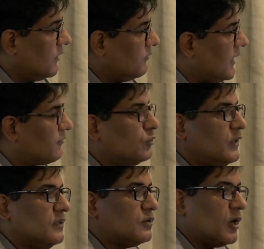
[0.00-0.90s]
We have to
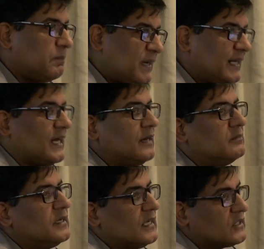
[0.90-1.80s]
incorporate harm
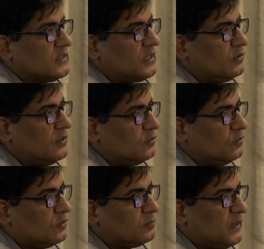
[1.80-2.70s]
reduction now into
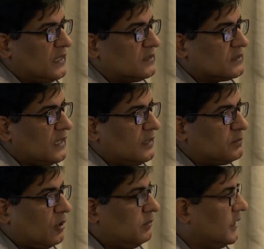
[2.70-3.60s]
those pillars and
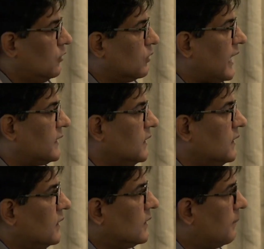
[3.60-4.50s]
probably look at
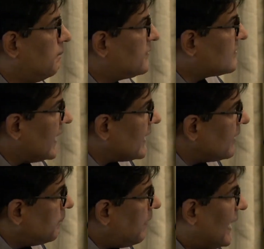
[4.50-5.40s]
striking
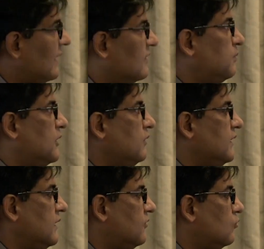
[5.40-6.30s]
a balance between
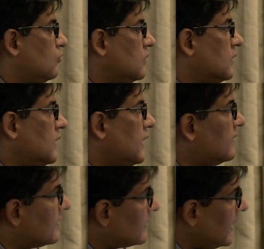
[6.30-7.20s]
these two. It's
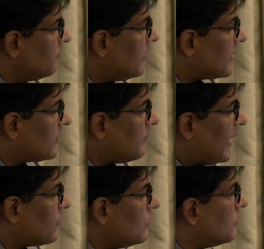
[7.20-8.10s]
a teamwork.
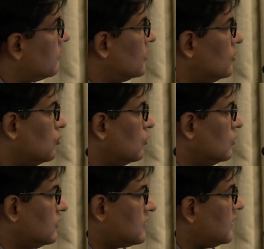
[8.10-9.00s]
Tobacco
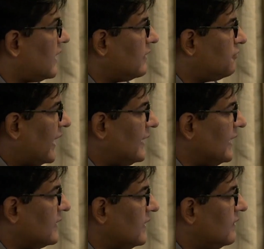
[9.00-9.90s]
use and
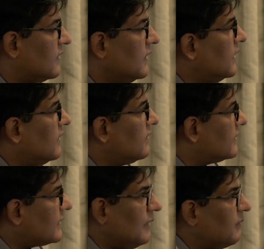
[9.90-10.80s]
fighting these is a
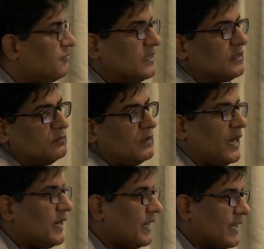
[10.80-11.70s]
team effort.
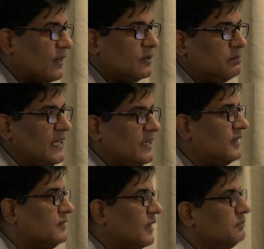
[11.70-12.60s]
I cannot believe
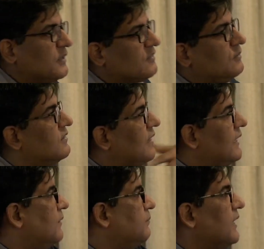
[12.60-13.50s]
that one person will
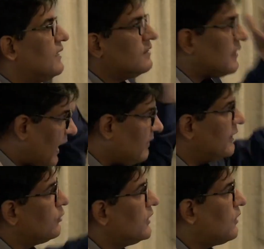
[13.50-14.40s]
stand up here and say, I will
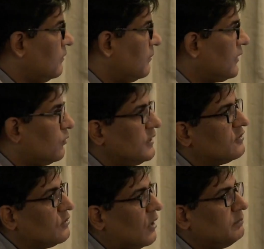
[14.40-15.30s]
do it all my own. It
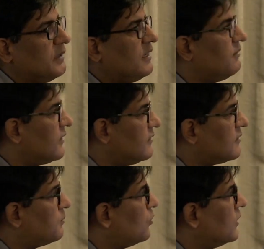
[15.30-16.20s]
is not. Behavioral
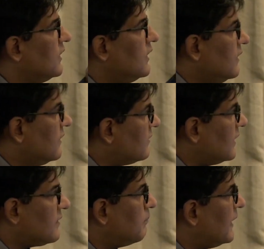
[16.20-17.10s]
support.
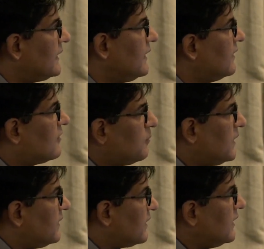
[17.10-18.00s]
It's a
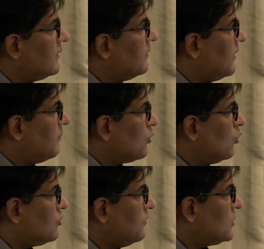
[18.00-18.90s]
multidisciplinary
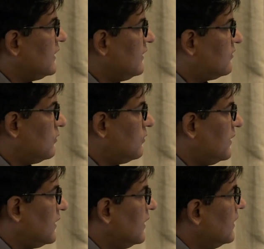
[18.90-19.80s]
approach which needs to be.